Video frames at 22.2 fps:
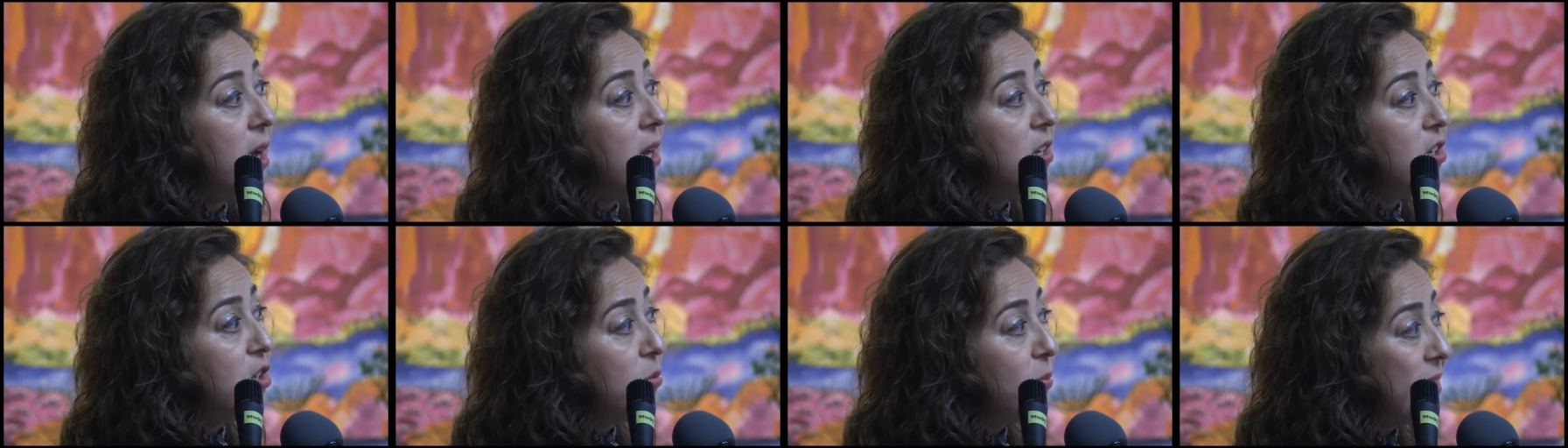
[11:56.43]

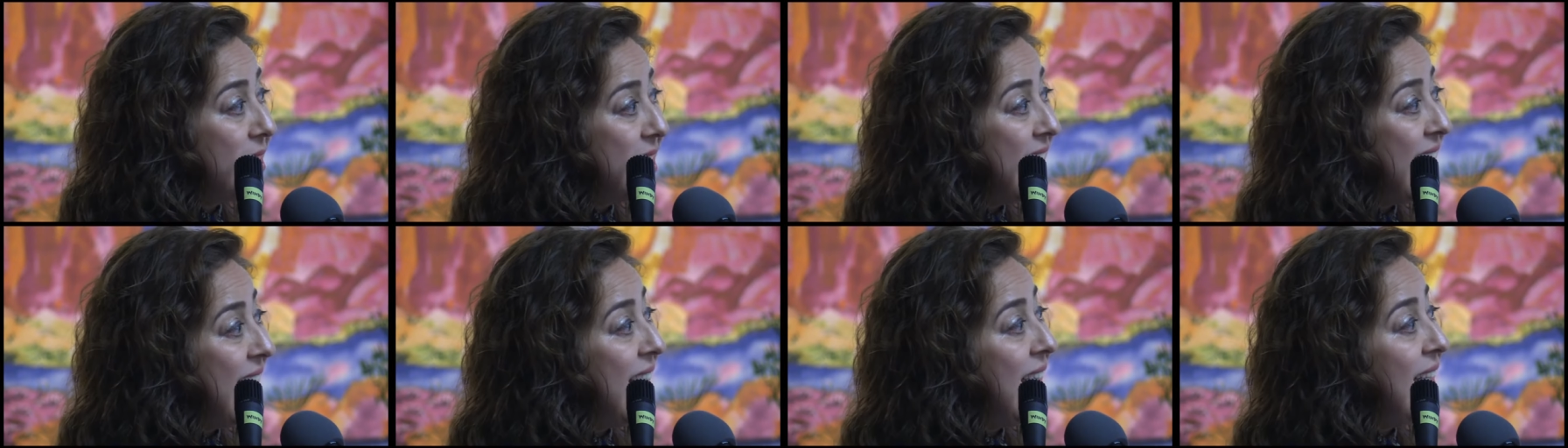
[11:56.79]
to
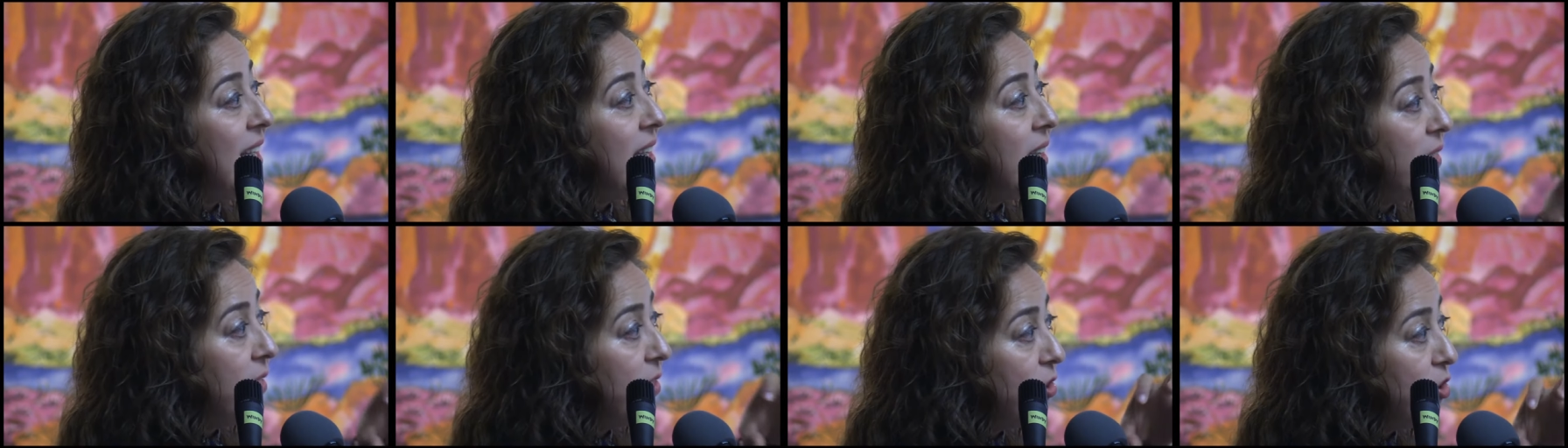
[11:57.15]
retain
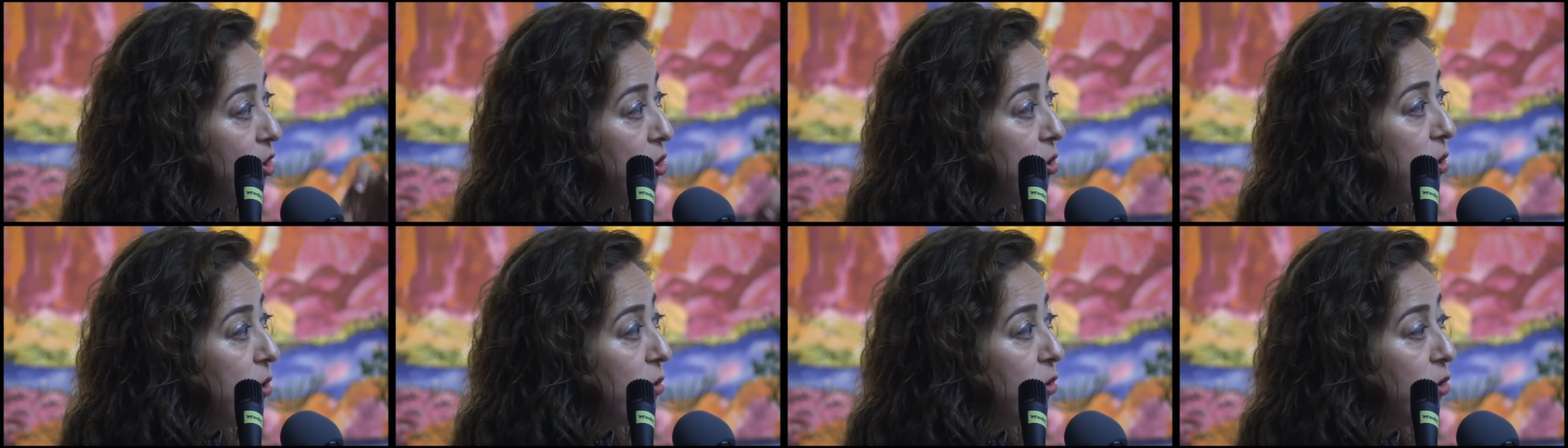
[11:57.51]
the
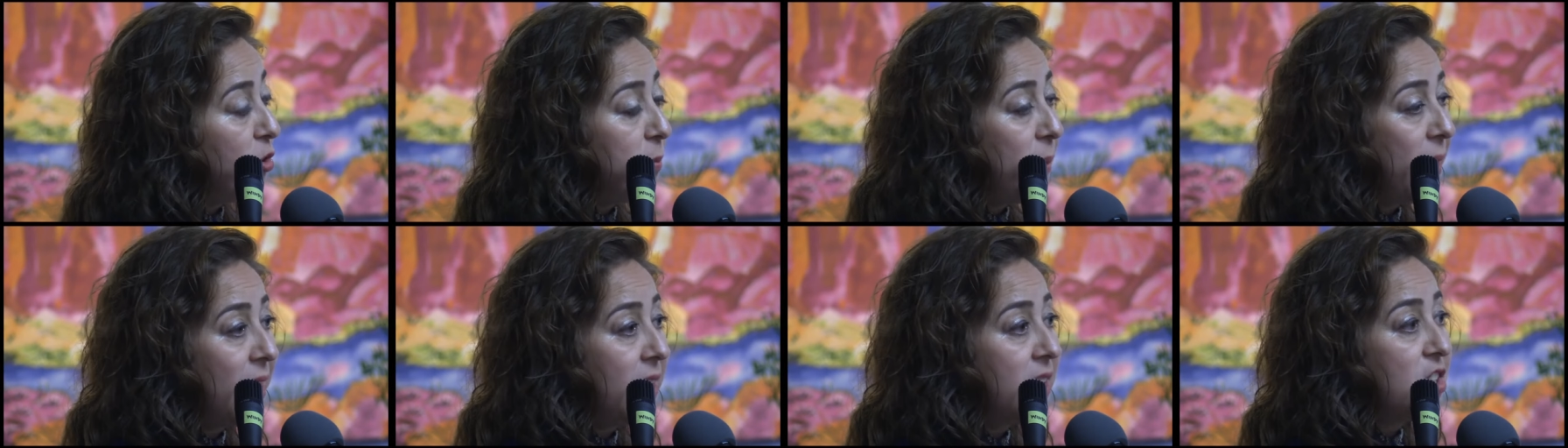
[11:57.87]

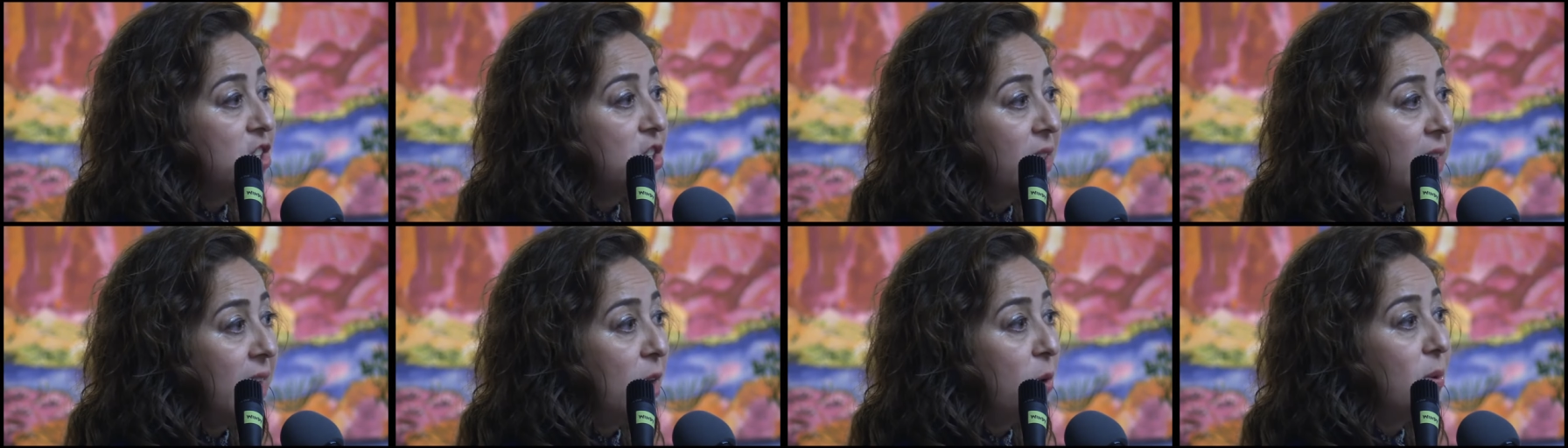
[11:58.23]

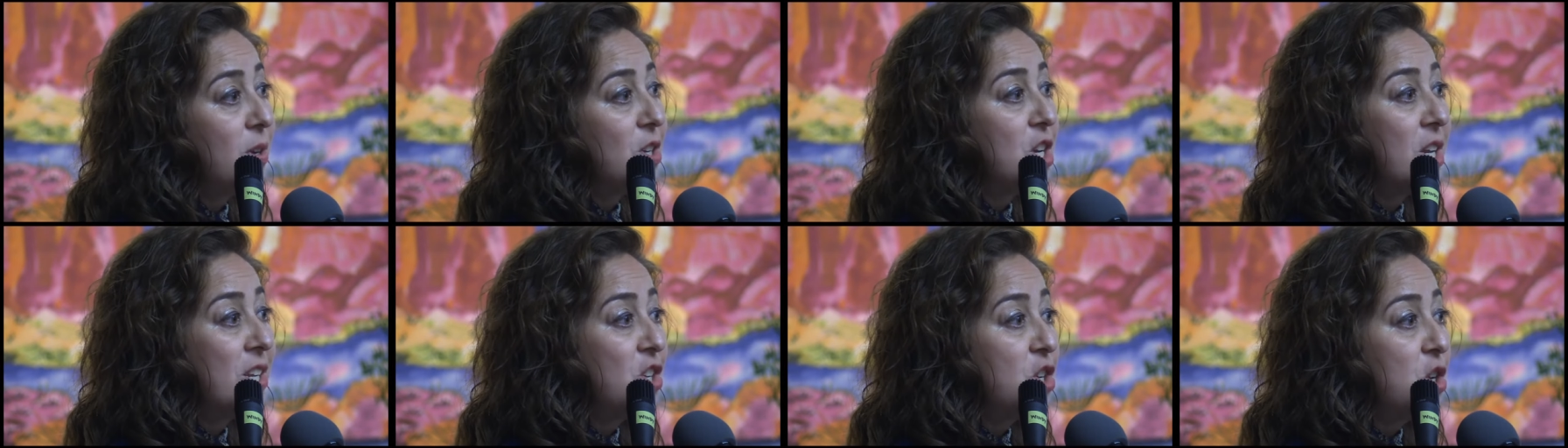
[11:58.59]
Judeo-Spanish
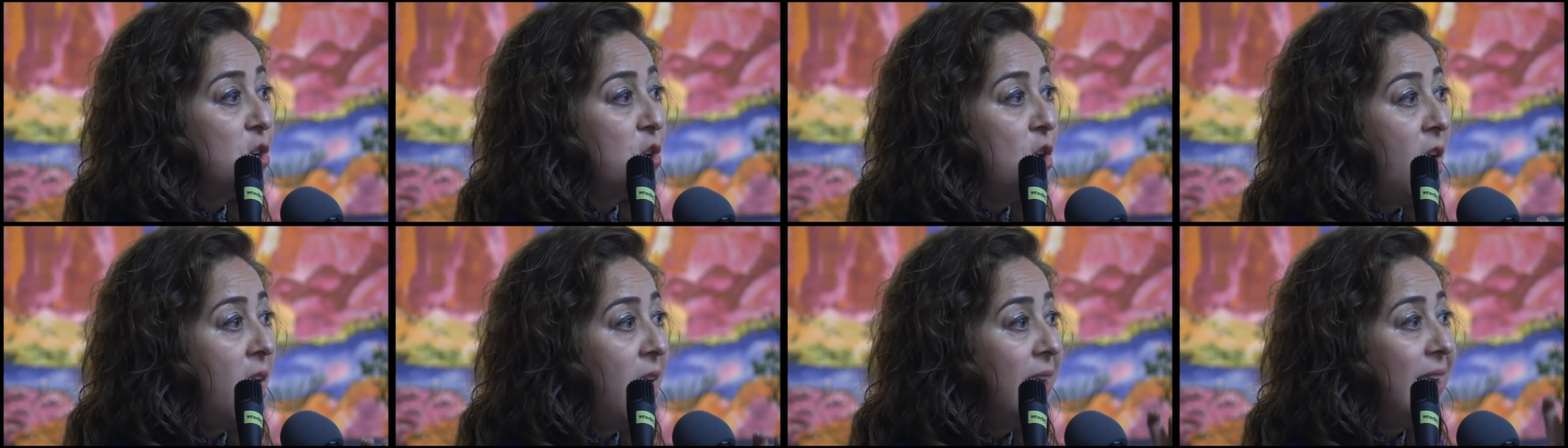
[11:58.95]
language, and to
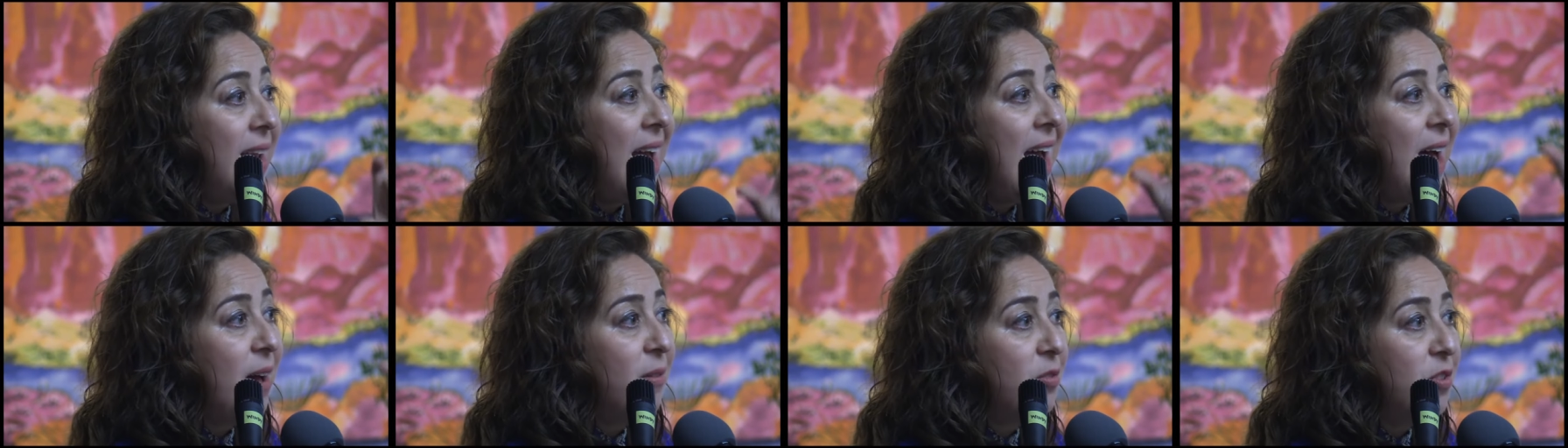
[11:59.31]
not
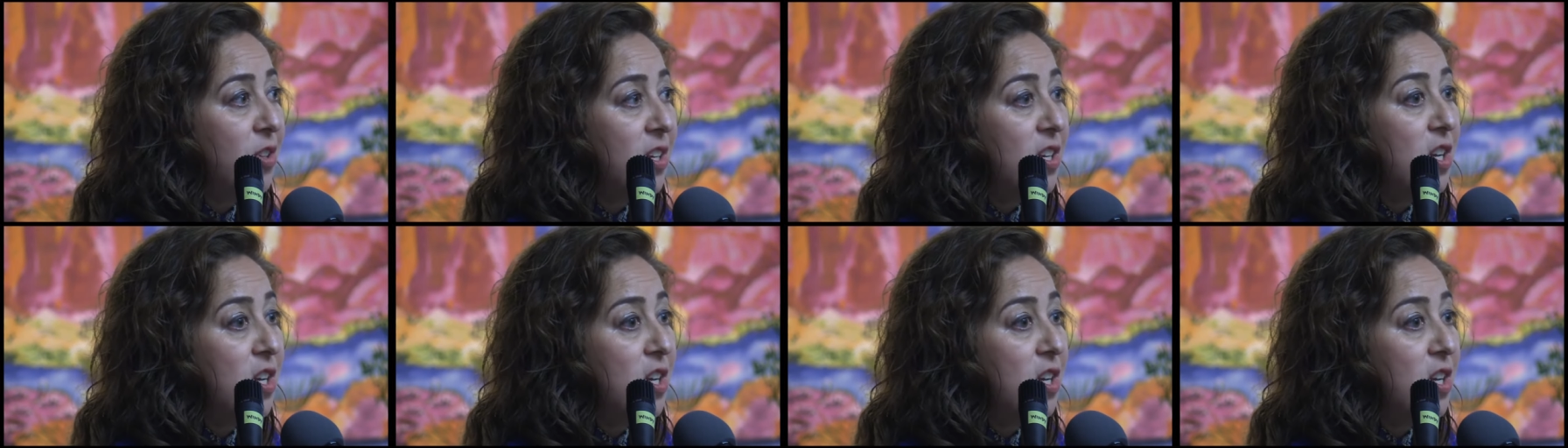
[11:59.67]
have to